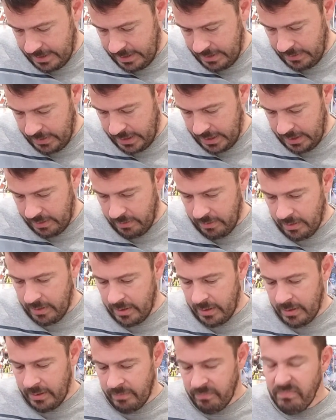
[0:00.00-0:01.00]
There we go.
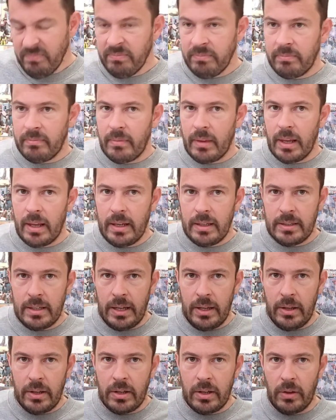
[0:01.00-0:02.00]

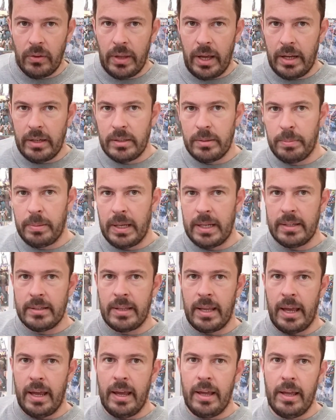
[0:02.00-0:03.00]
So you've got that into place
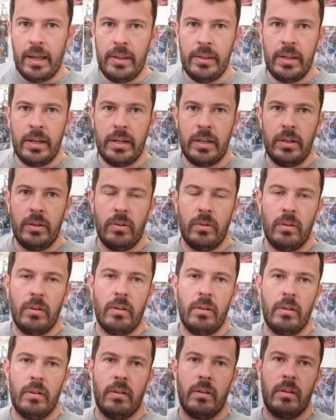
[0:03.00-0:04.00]
there, and then you
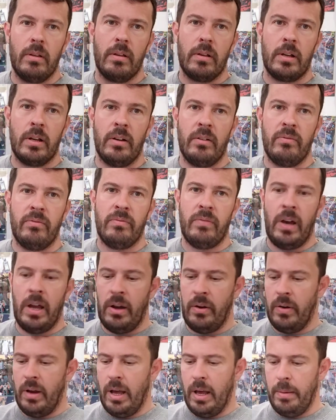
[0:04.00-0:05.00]
kind of
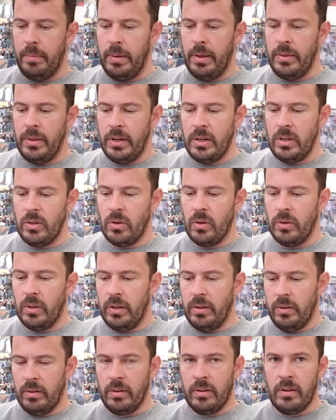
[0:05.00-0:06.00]
fire it up, and then you've got
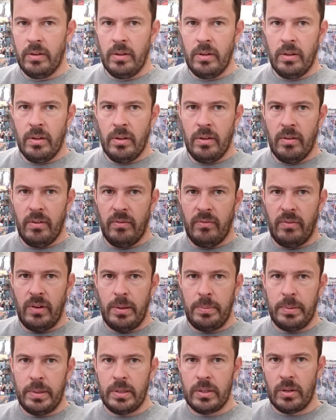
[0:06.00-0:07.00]
the
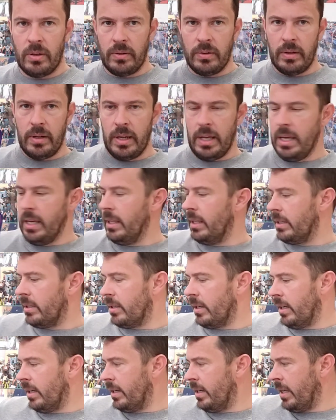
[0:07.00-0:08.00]
flippers on either
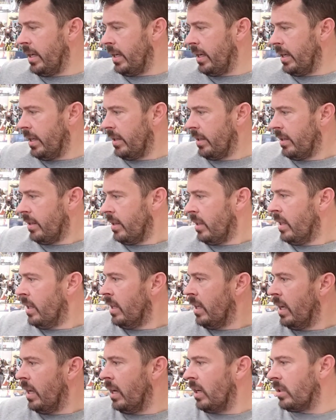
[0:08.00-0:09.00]
side here.
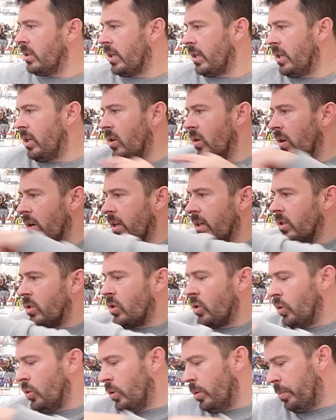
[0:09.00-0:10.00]
It looks like you've got like a
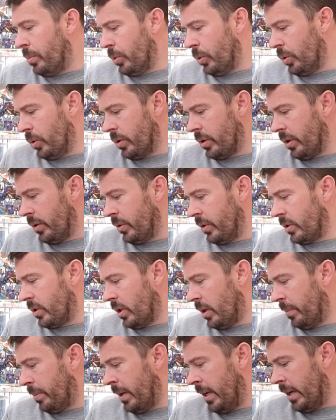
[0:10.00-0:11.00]
scoreboard on the
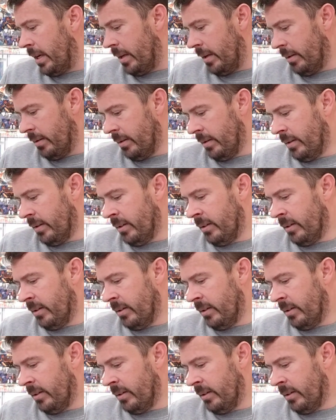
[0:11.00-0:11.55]
top here.